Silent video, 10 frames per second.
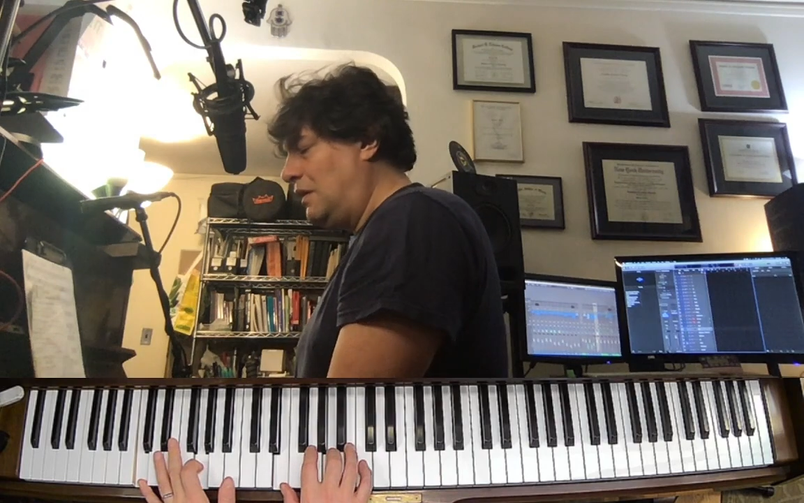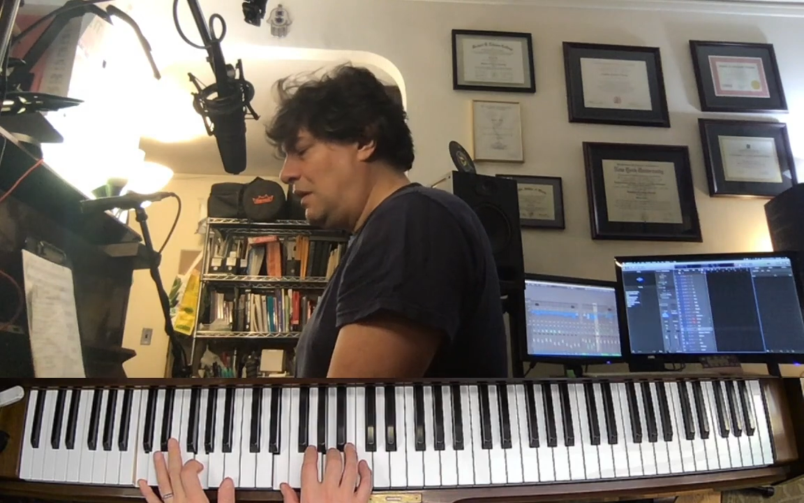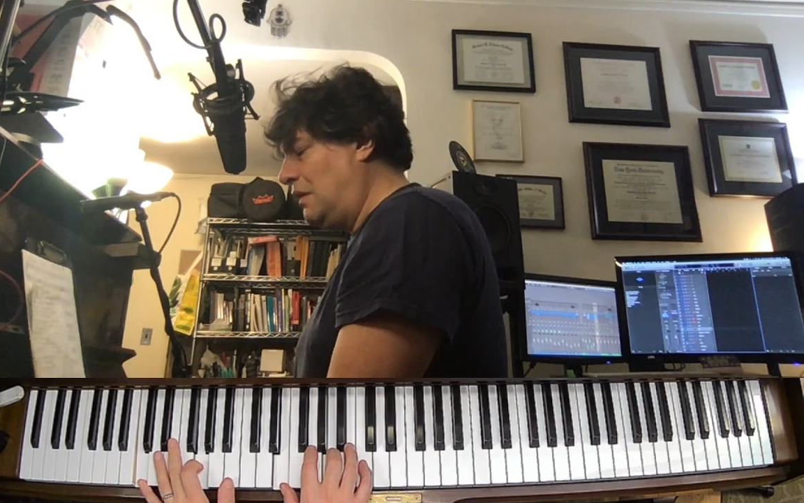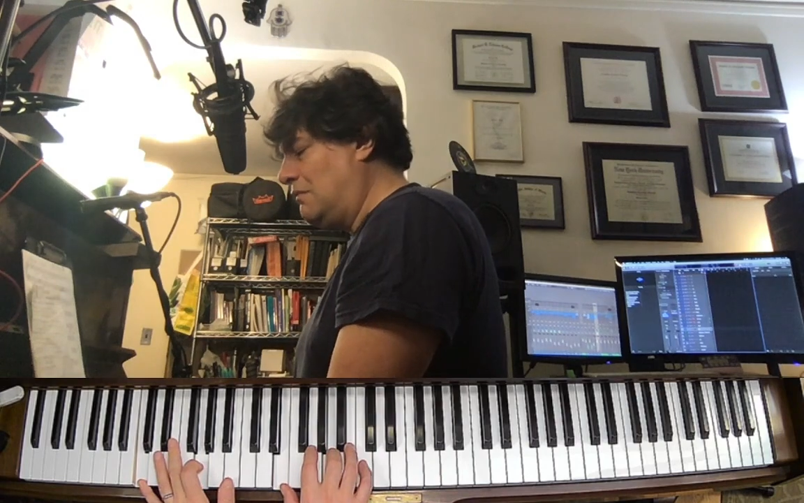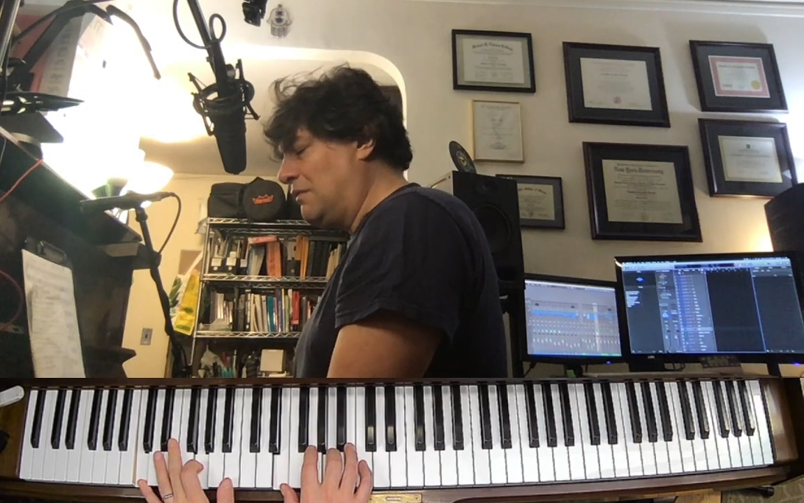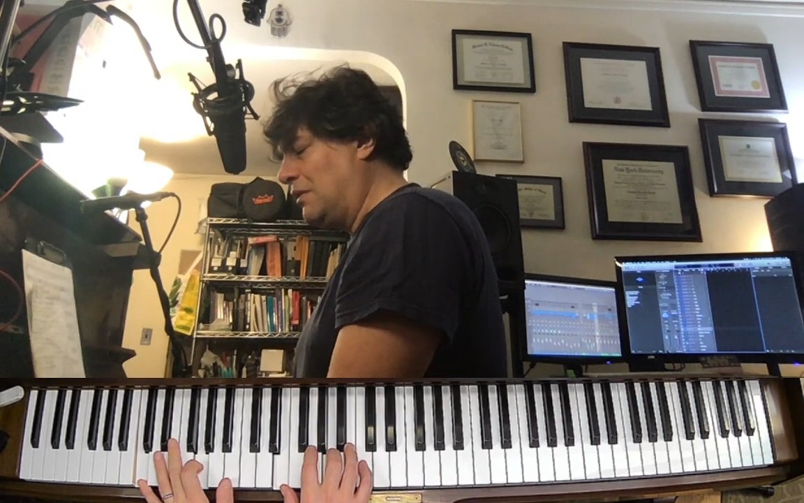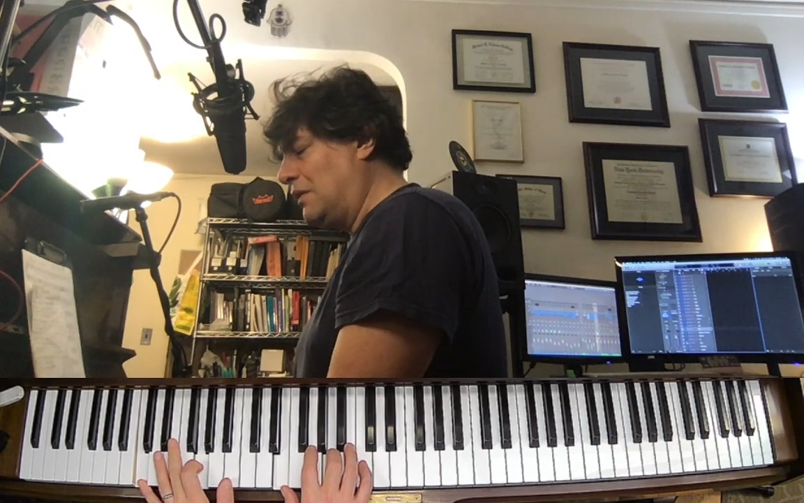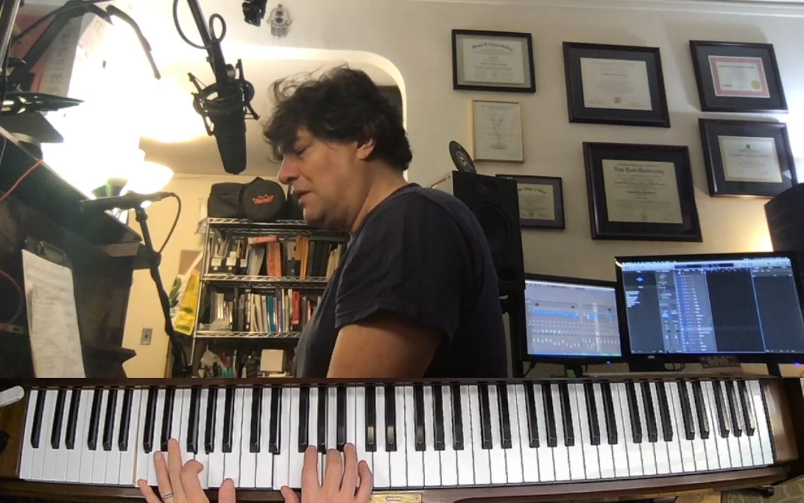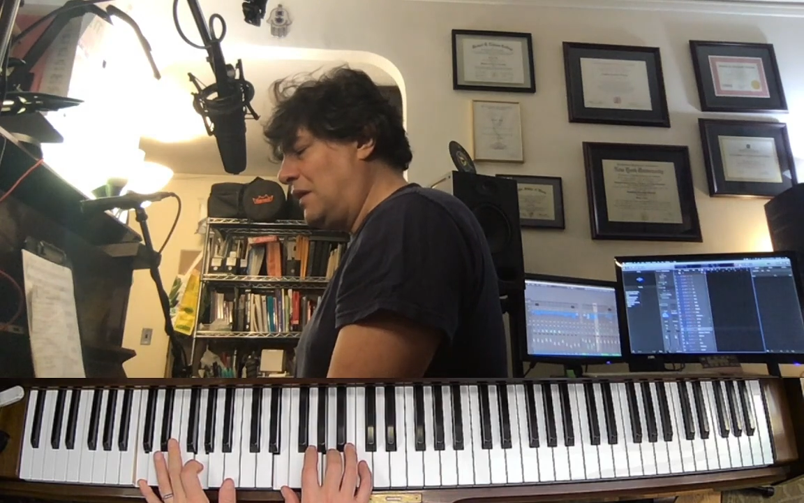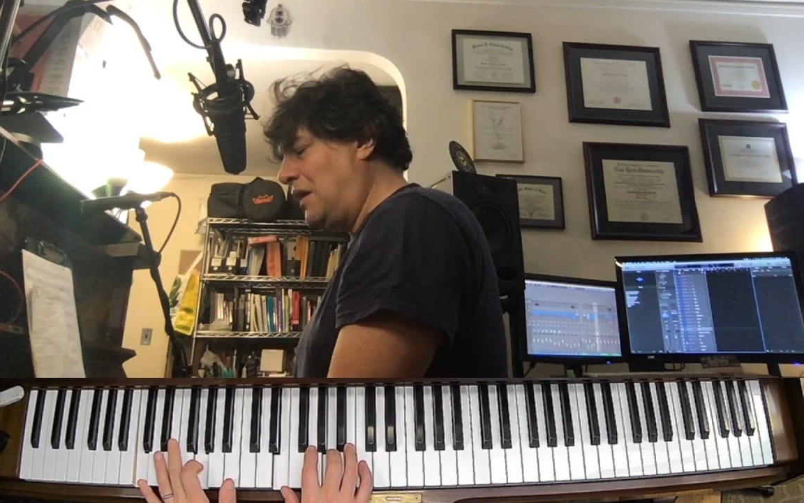Invert
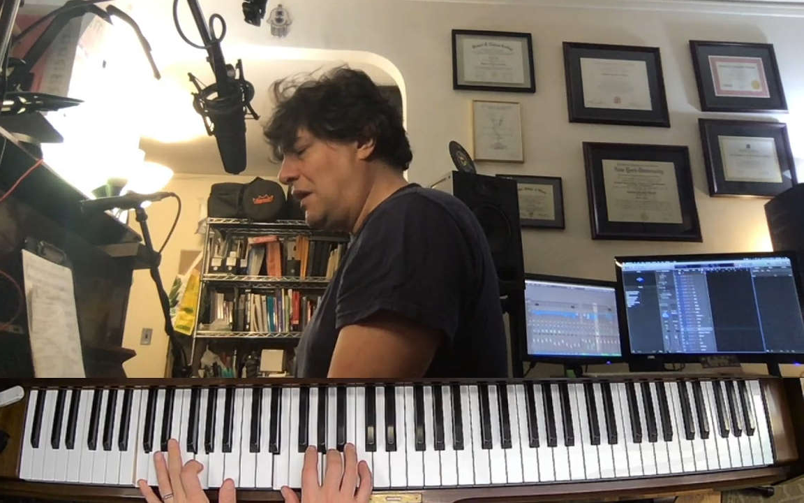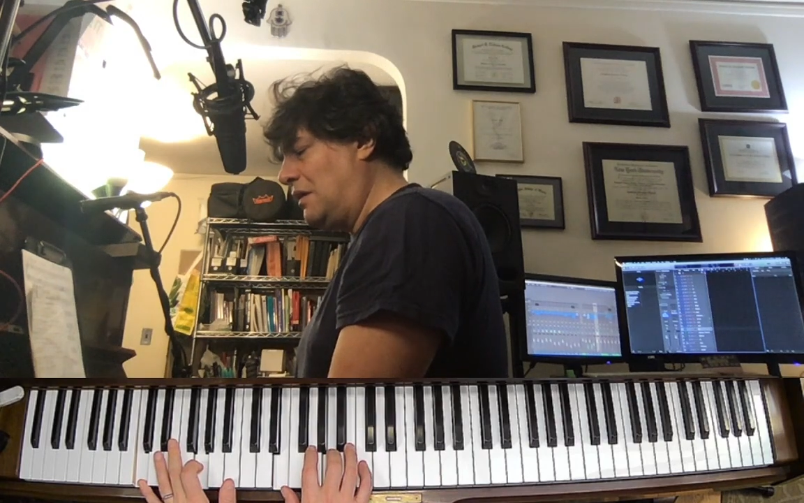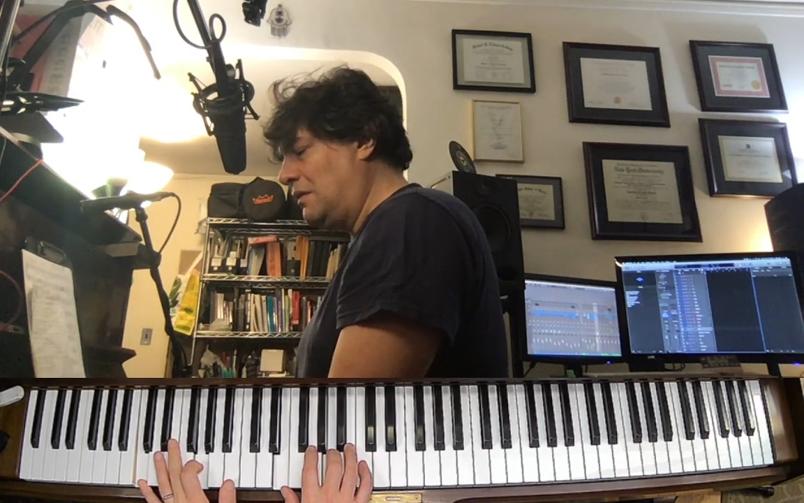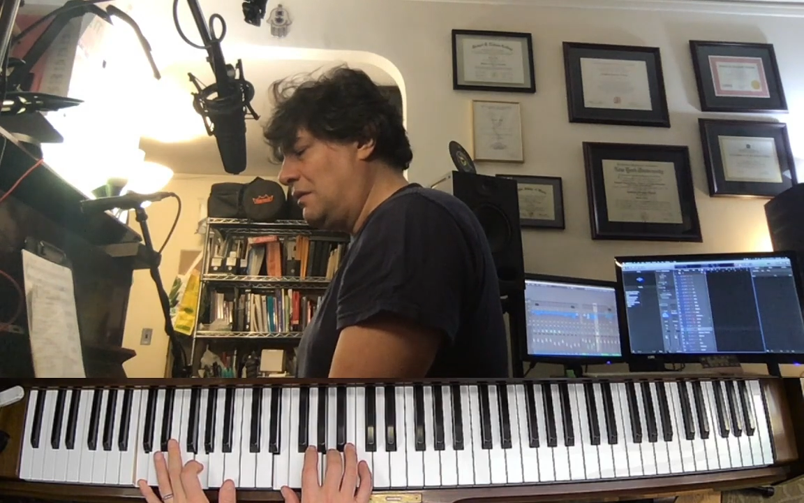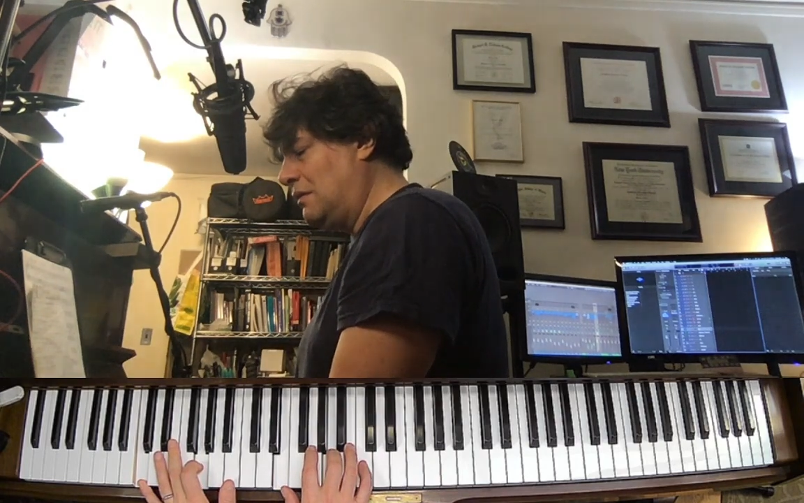it again.